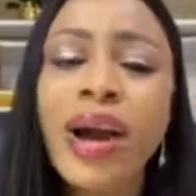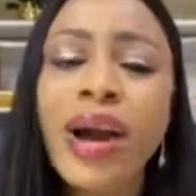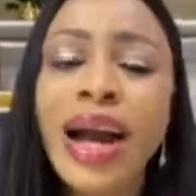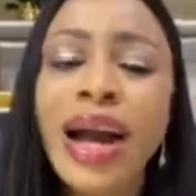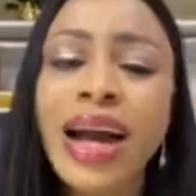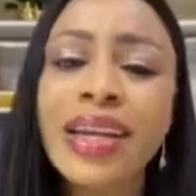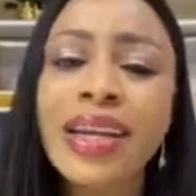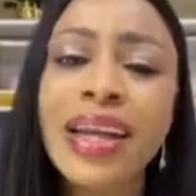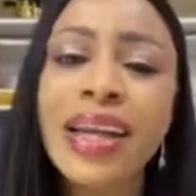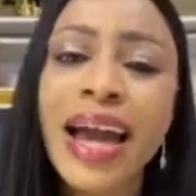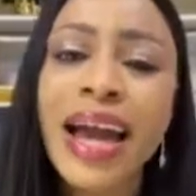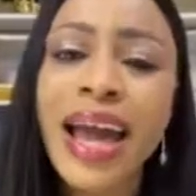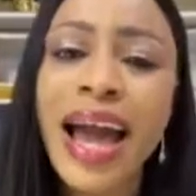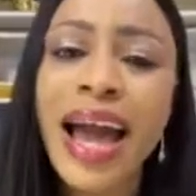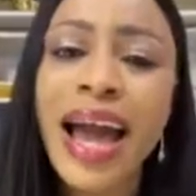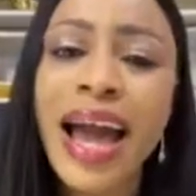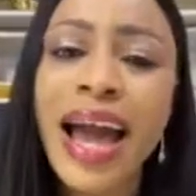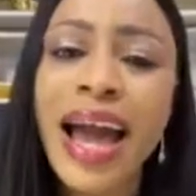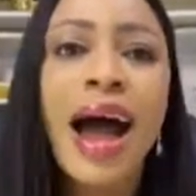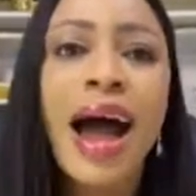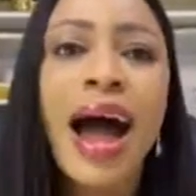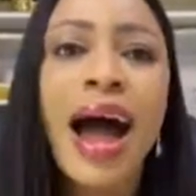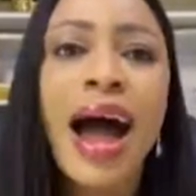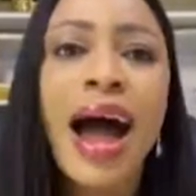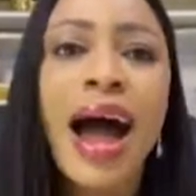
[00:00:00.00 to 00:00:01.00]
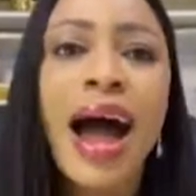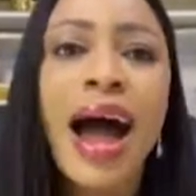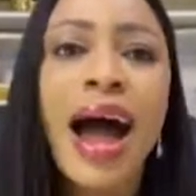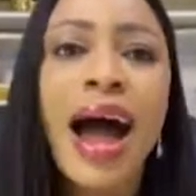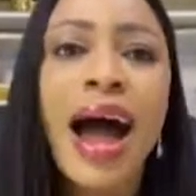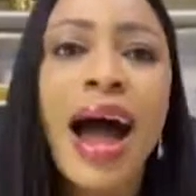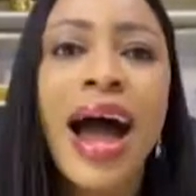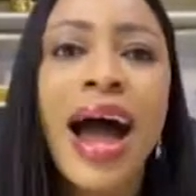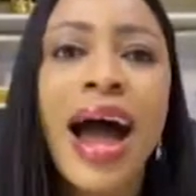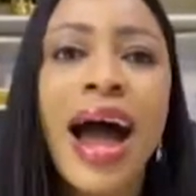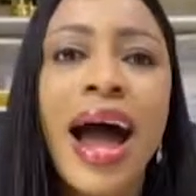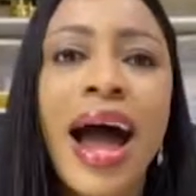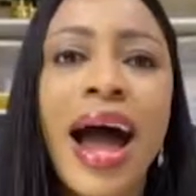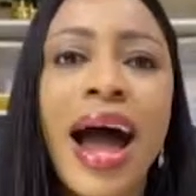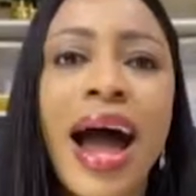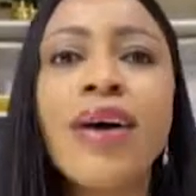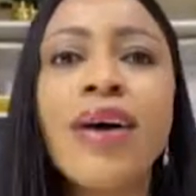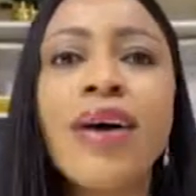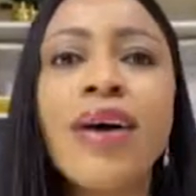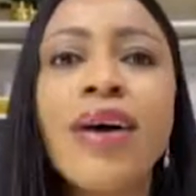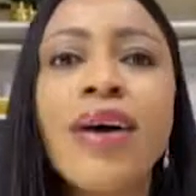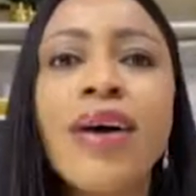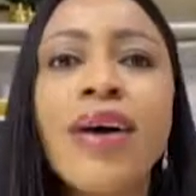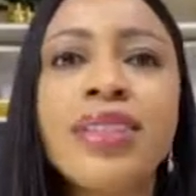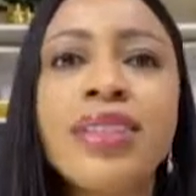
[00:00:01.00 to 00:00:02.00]
how can I actually
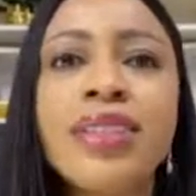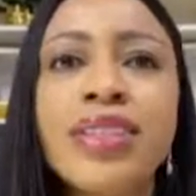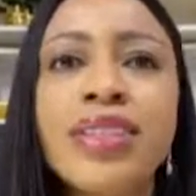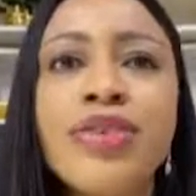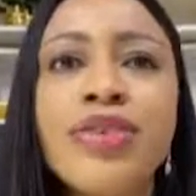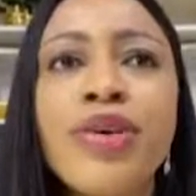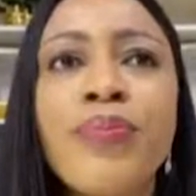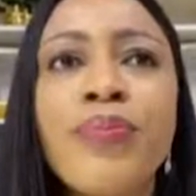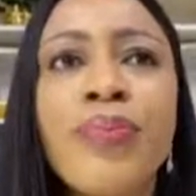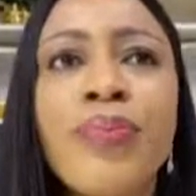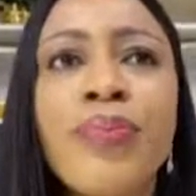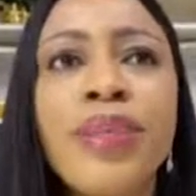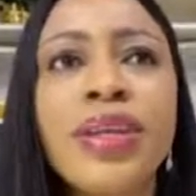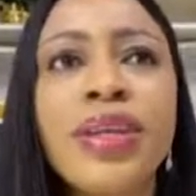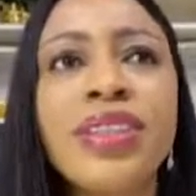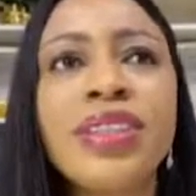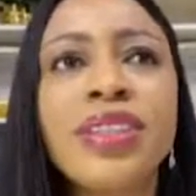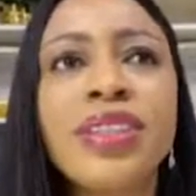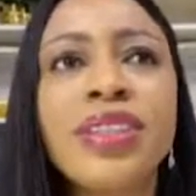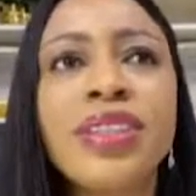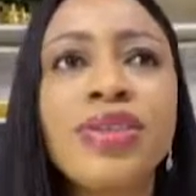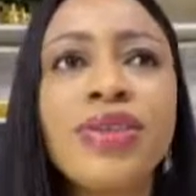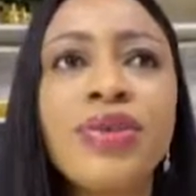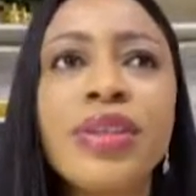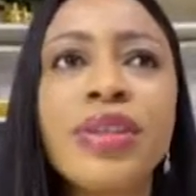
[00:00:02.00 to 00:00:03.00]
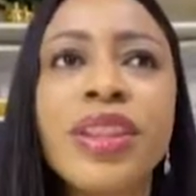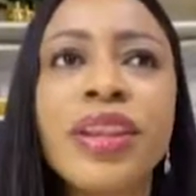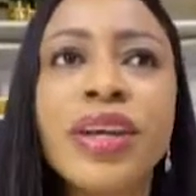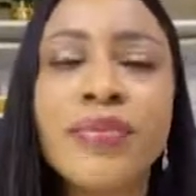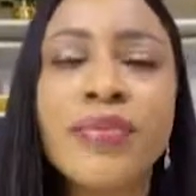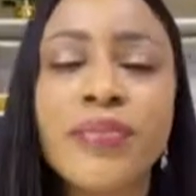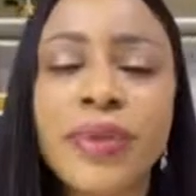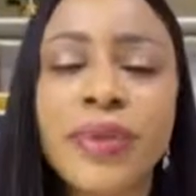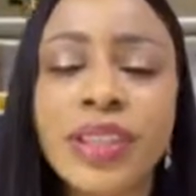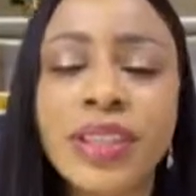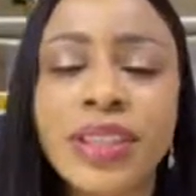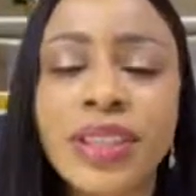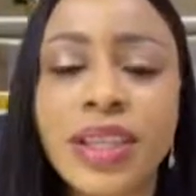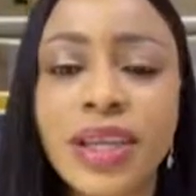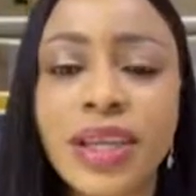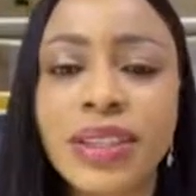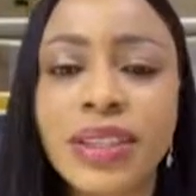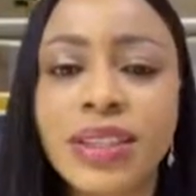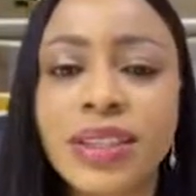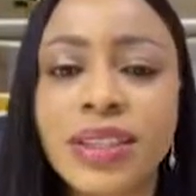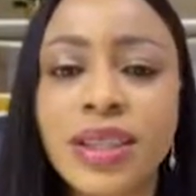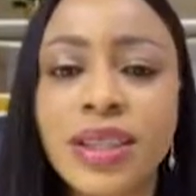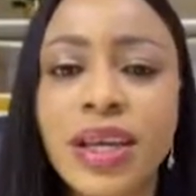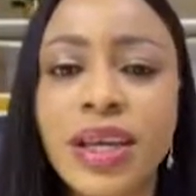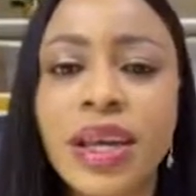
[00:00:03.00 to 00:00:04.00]
allow the
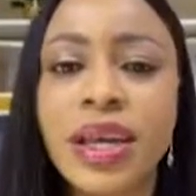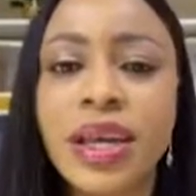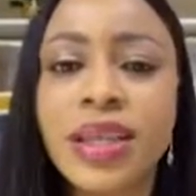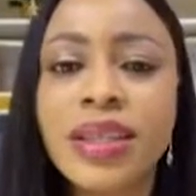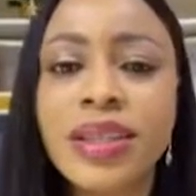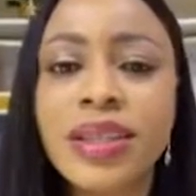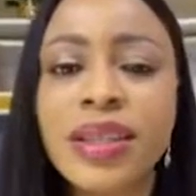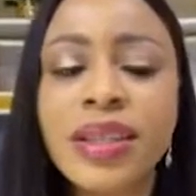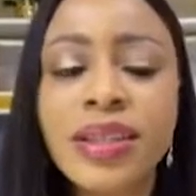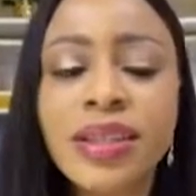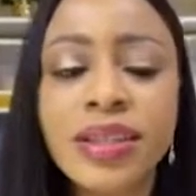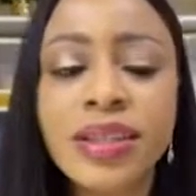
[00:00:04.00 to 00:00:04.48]
0.03%